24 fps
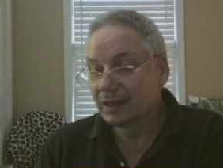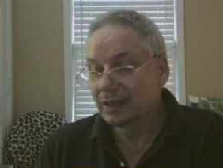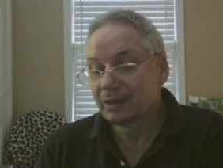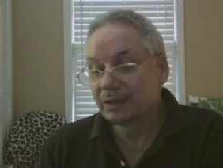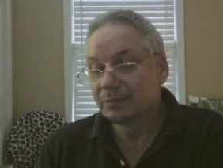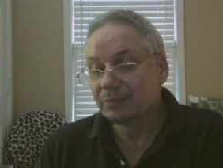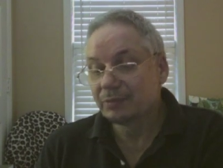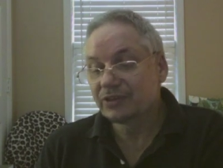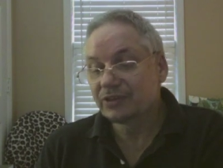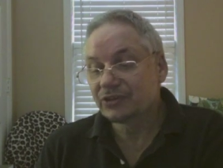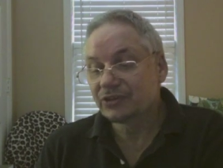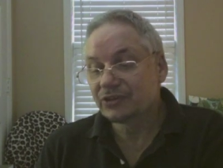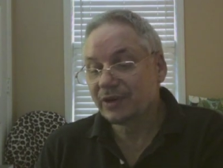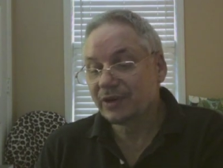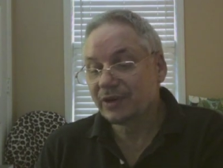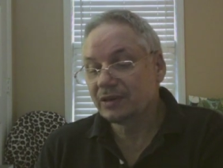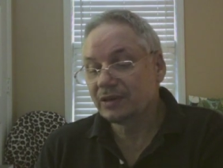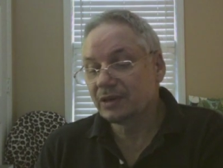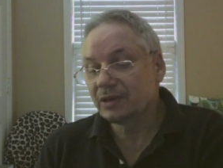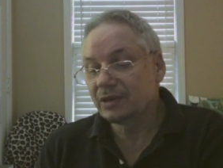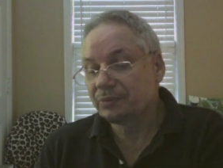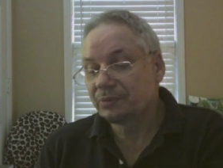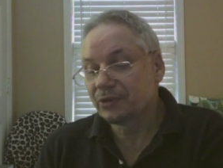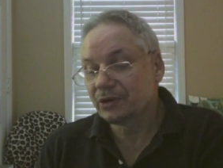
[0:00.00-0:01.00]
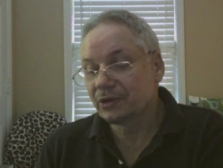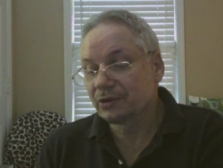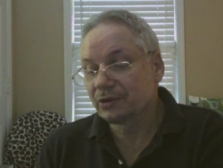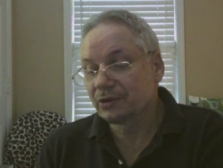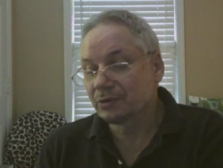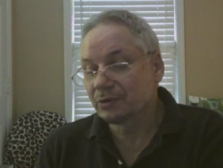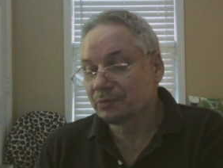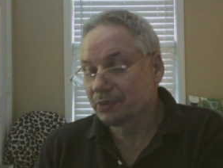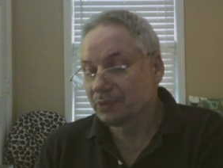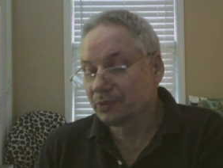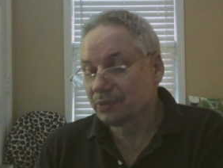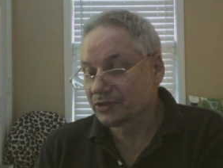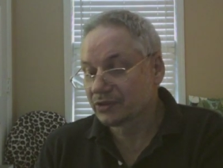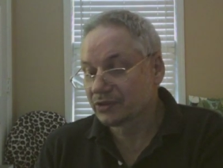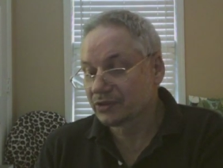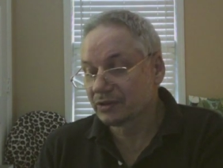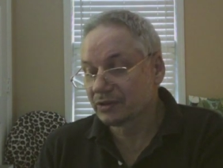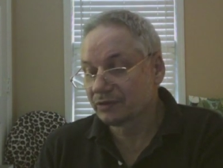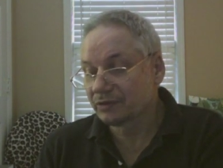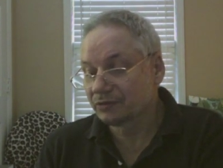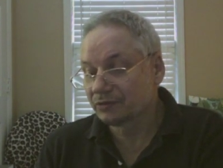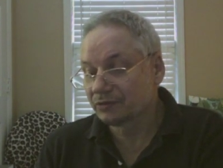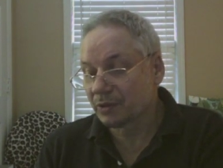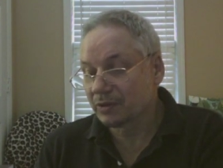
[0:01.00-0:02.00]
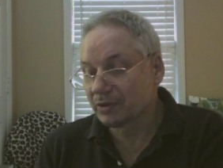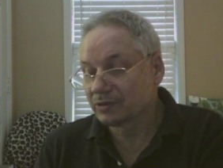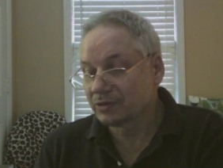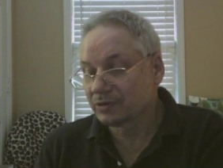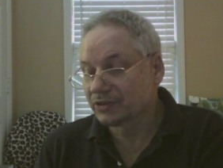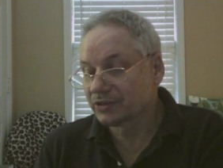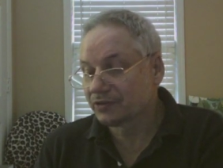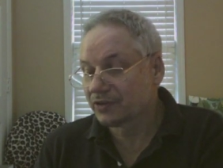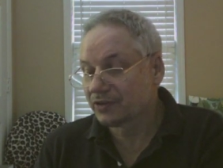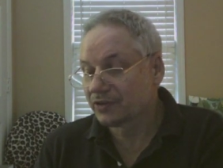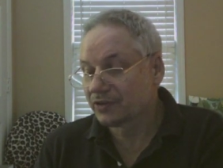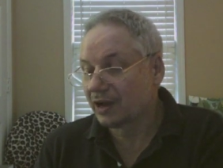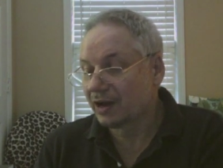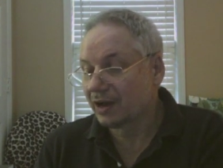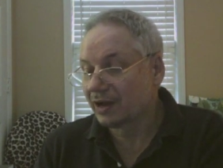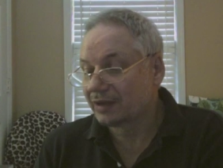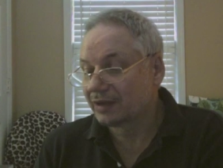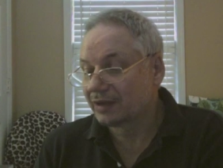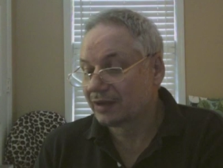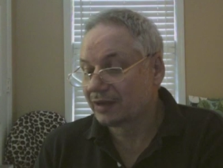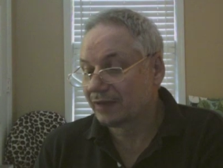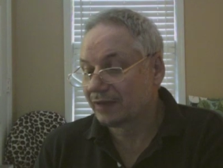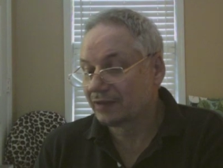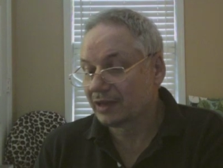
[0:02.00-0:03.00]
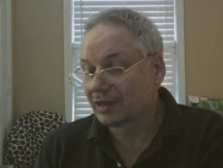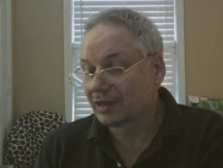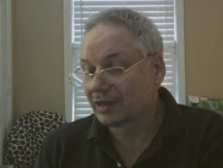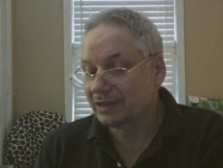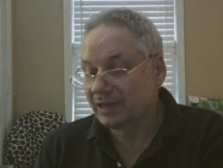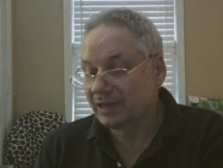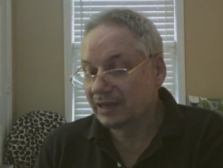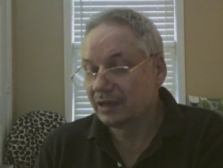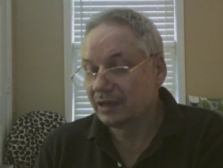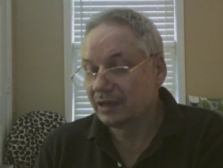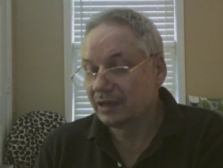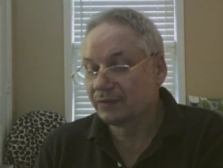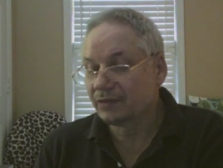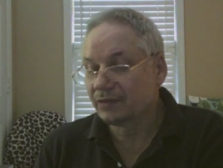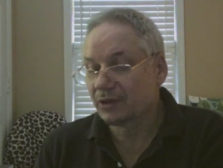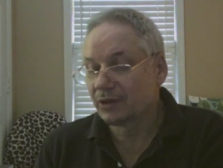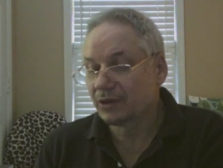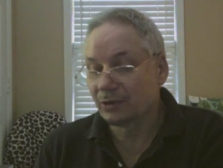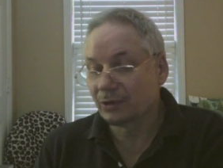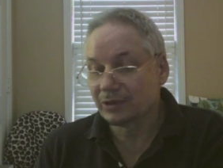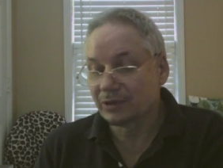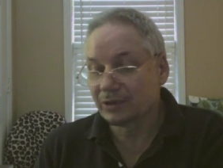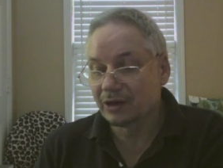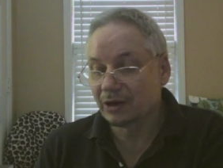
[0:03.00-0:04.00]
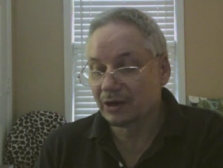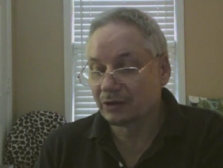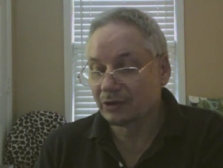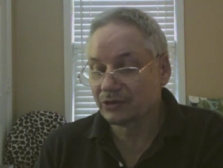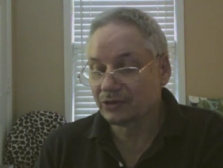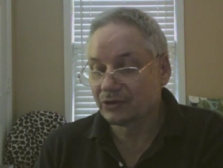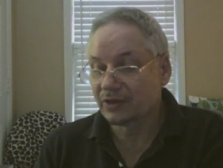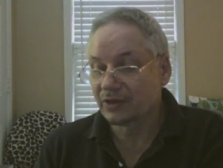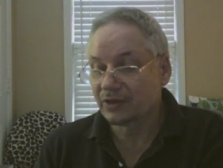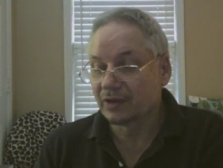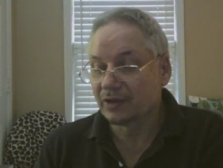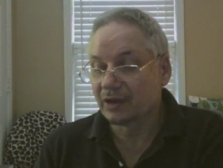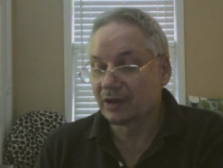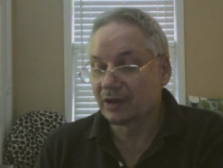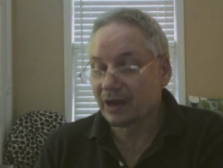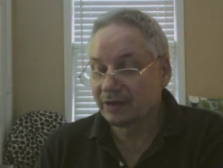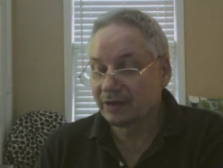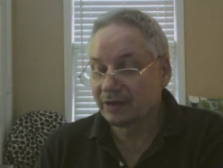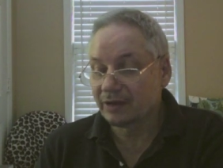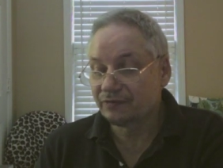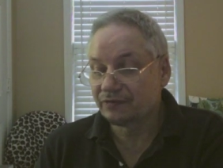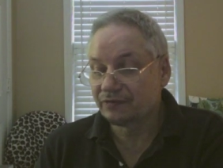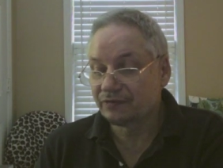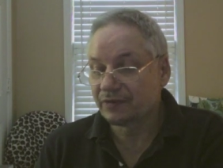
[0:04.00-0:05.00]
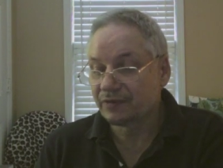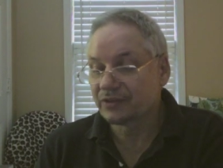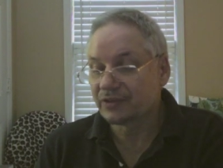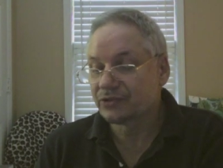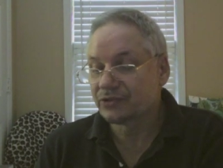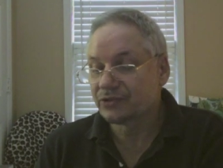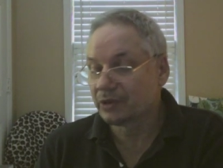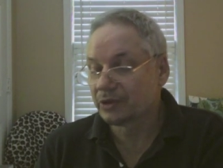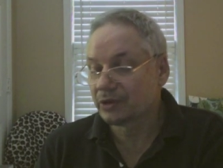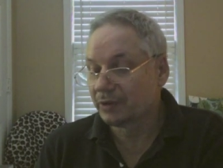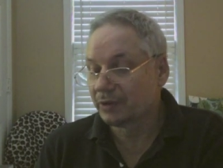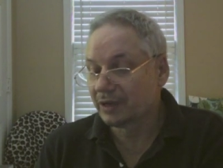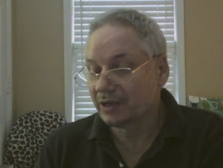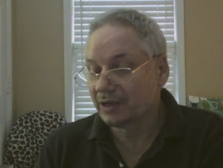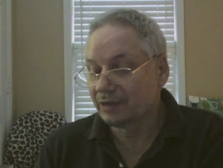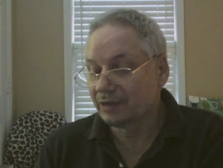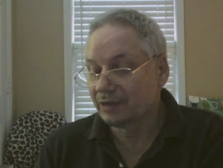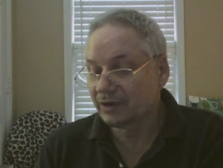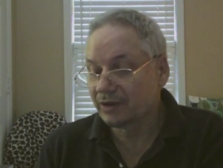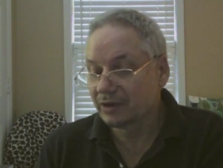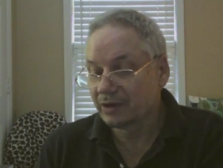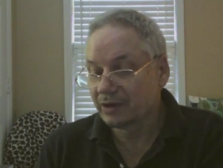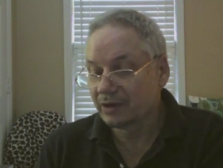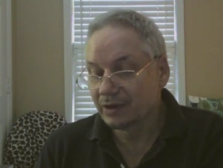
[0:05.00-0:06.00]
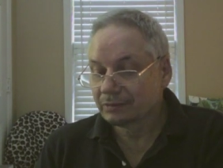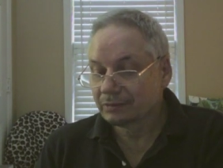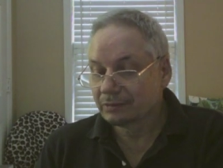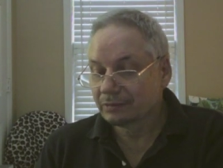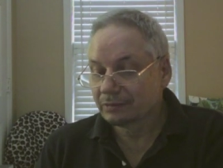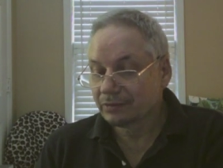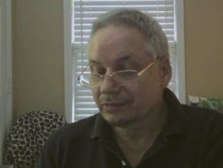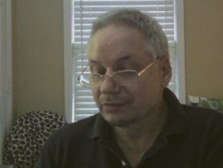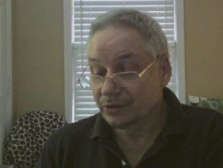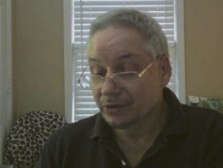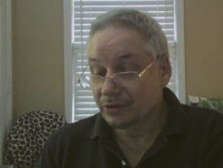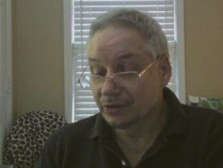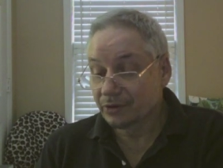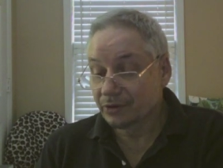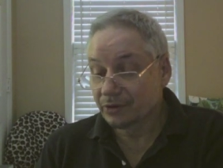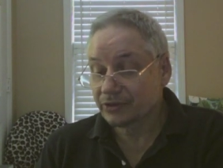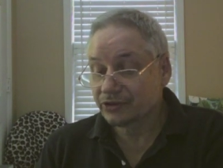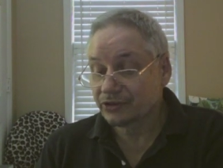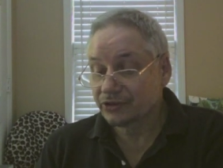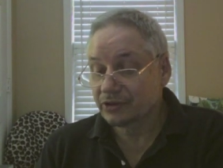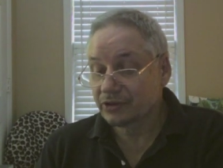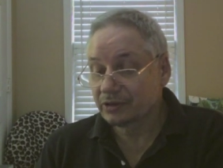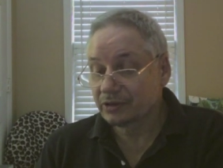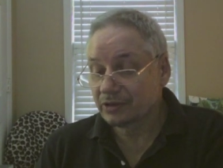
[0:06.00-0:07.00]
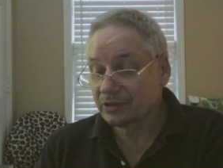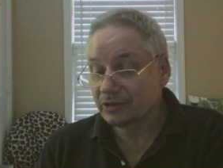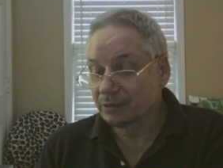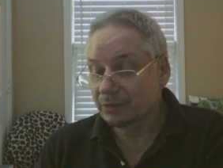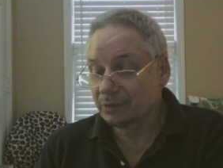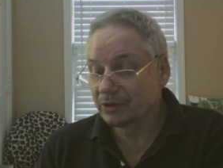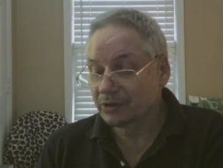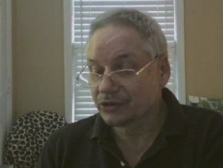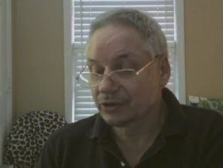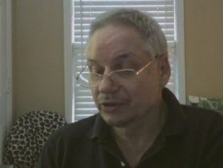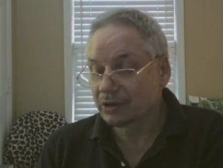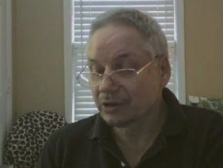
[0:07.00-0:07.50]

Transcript: Between the pure, preserved words of God and the leading of the Holy Ghost in the life of a true believer, the Christian commercial